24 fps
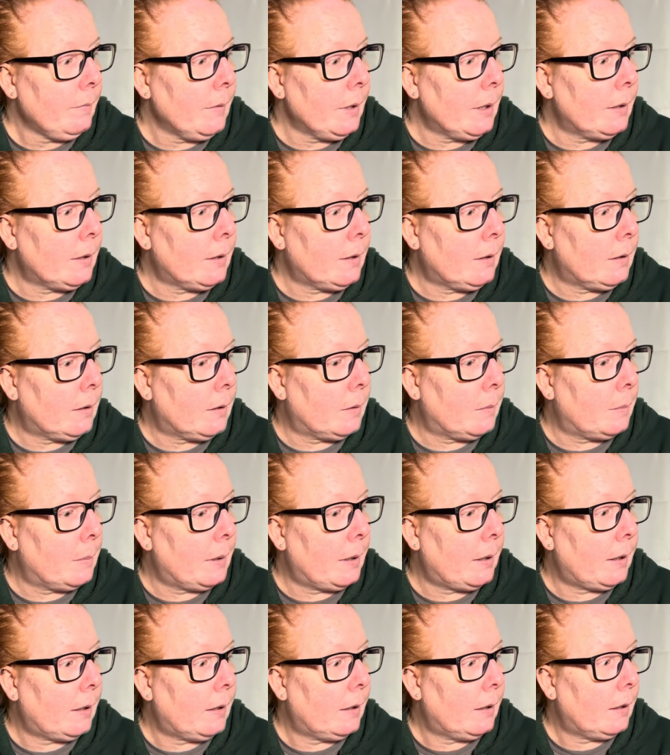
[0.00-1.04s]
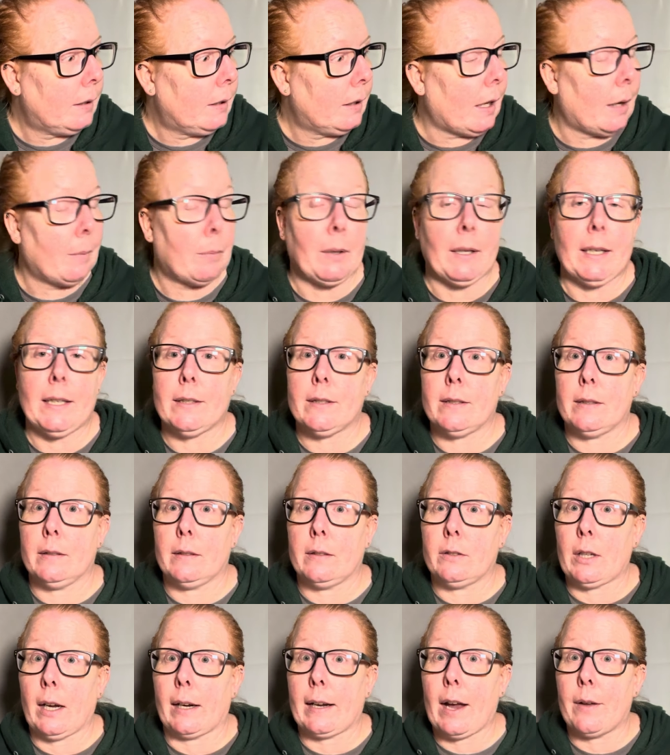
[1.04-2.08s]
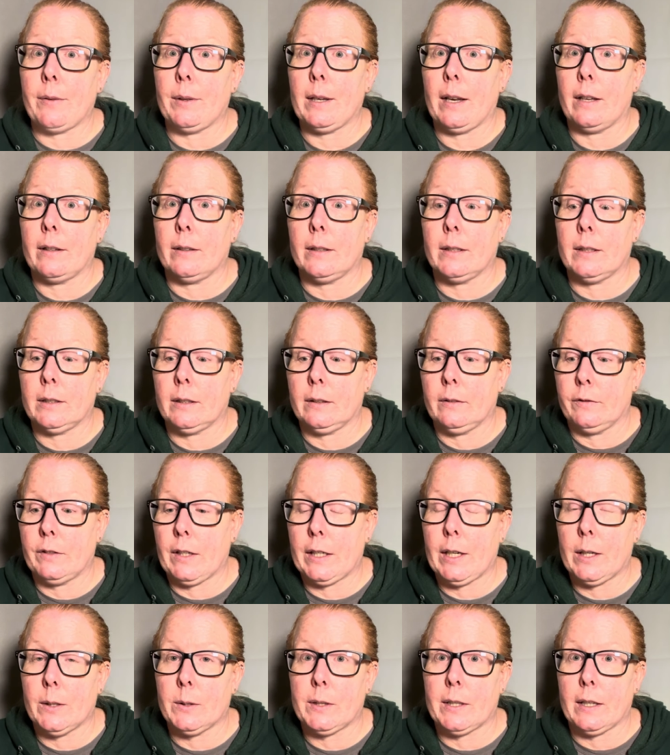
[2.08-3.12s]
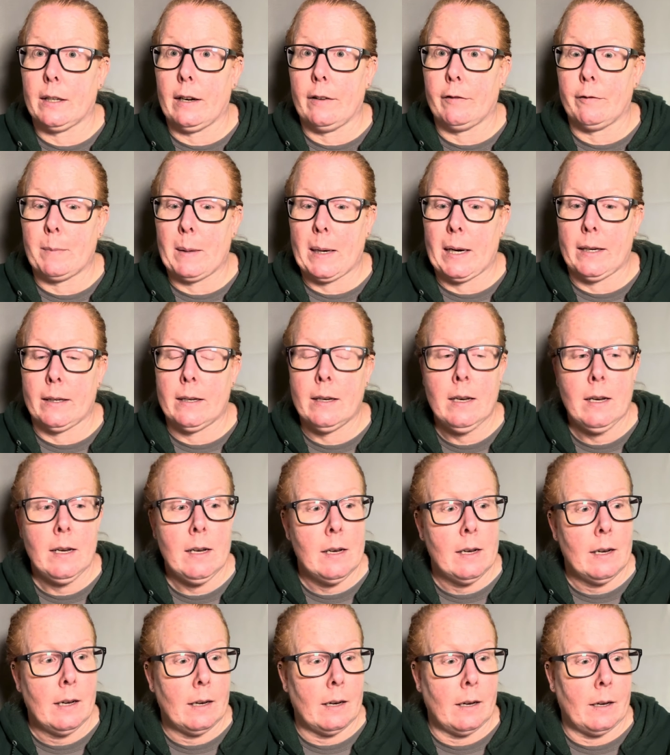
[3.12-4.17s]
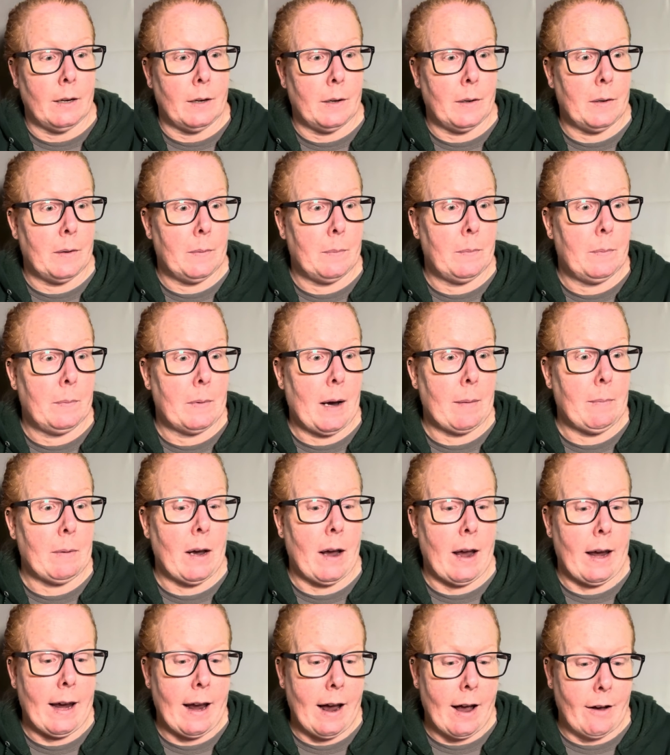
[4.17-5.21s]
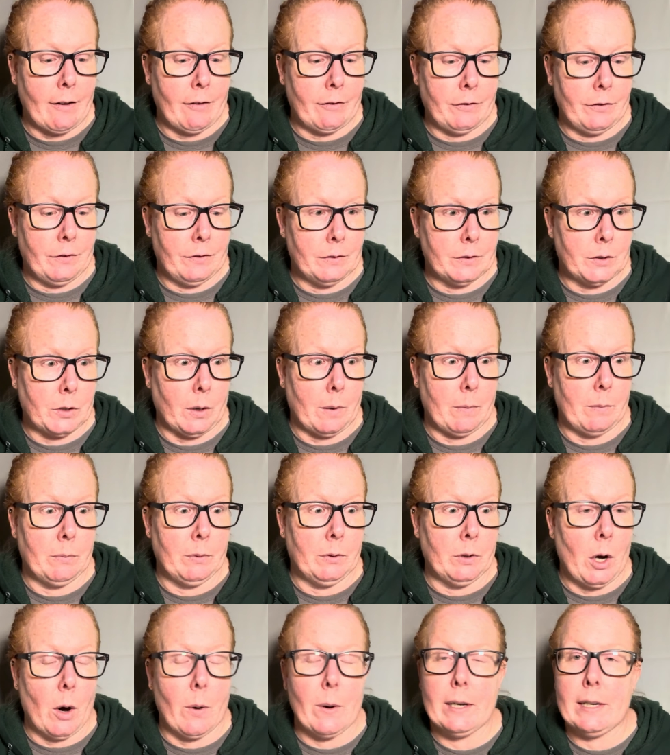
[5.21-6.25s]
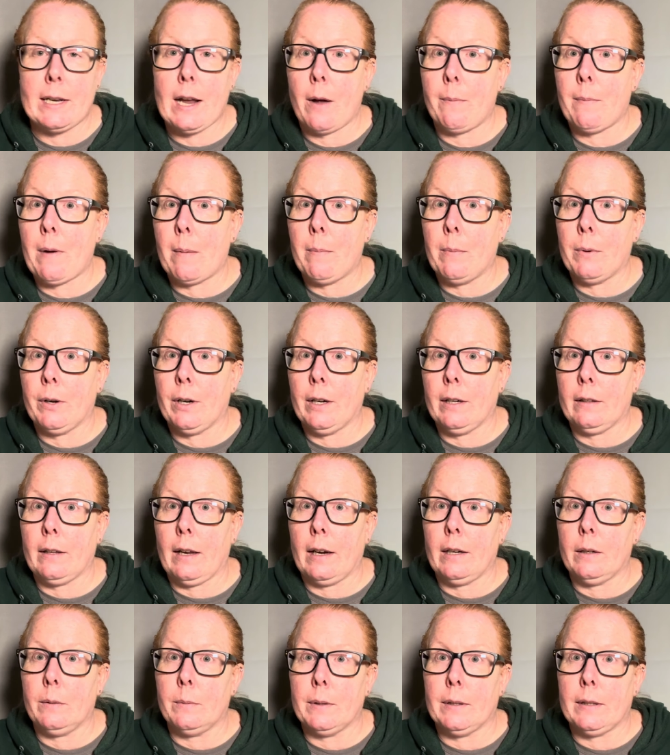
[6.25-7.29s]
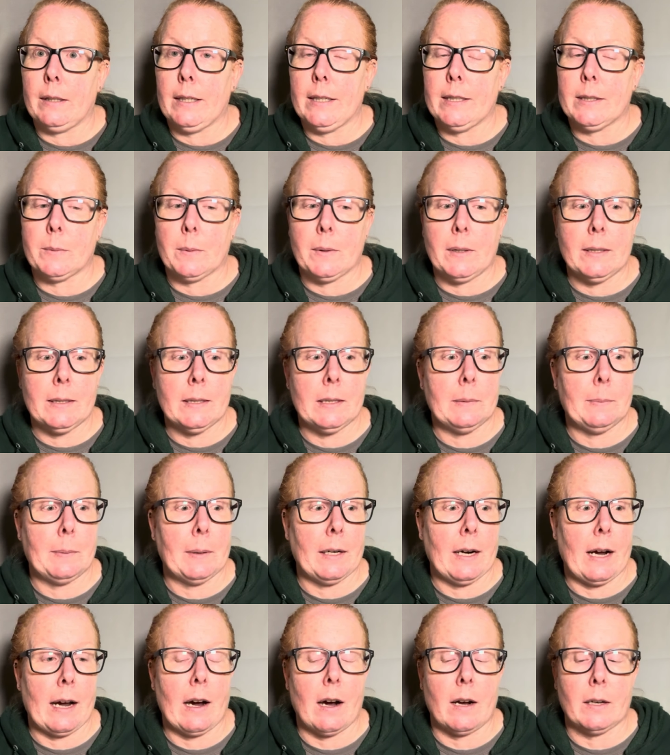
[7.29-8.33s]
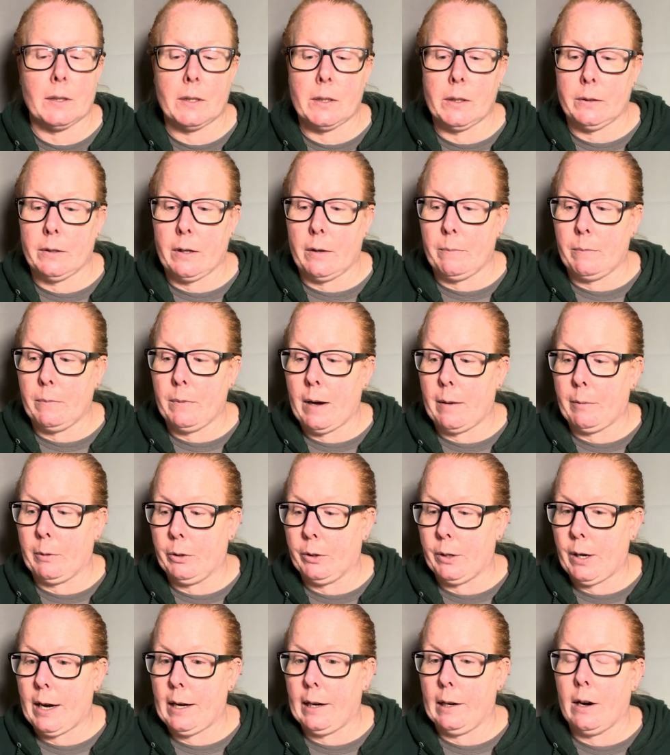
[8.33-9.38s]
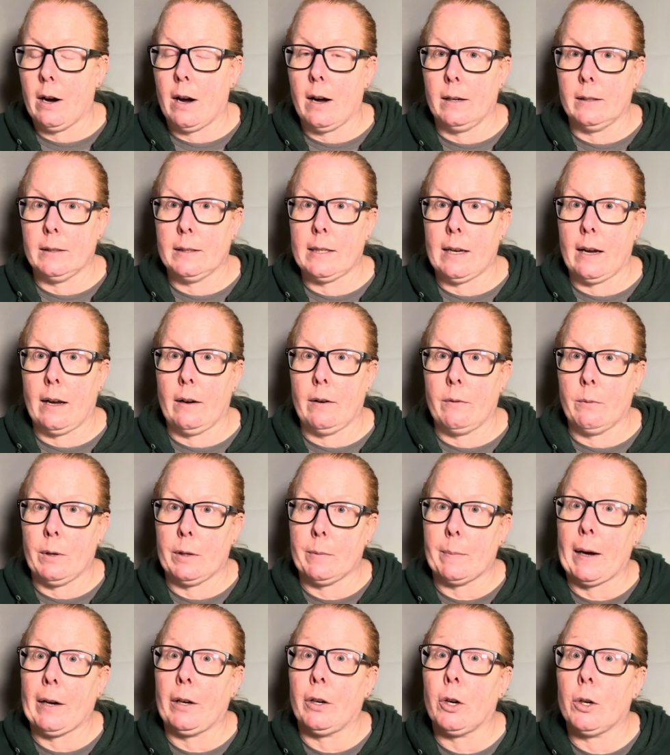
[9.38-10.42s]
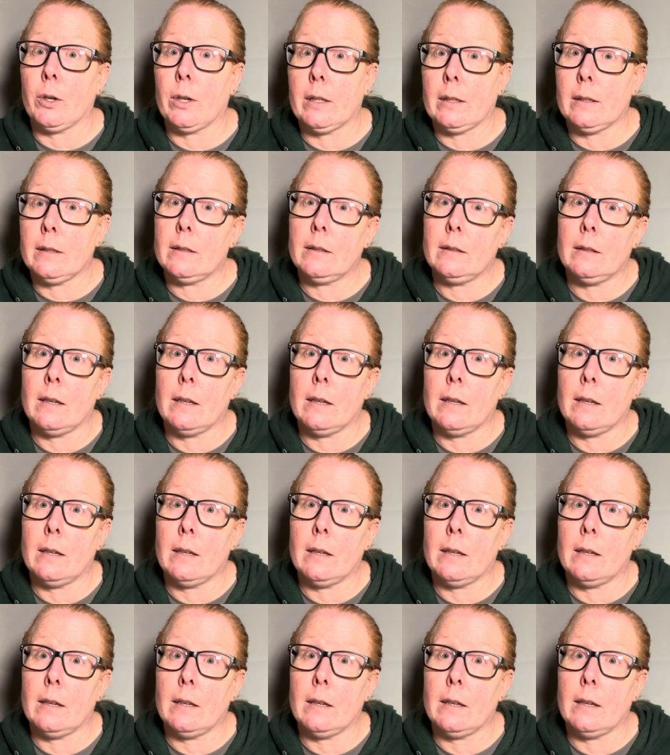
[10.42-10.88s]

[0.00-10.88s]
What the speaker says: And please check out the other videos that I've made. I'm going down memory lane with these ones, but I also am creating content with my current